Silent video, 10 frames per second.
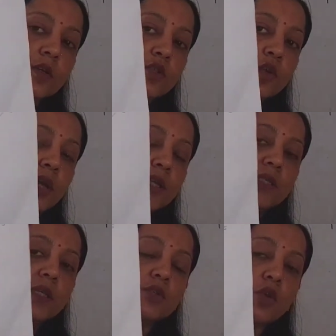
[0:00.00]
So is
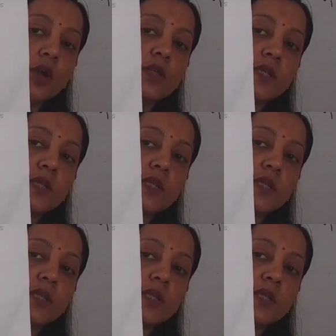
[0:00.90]
this not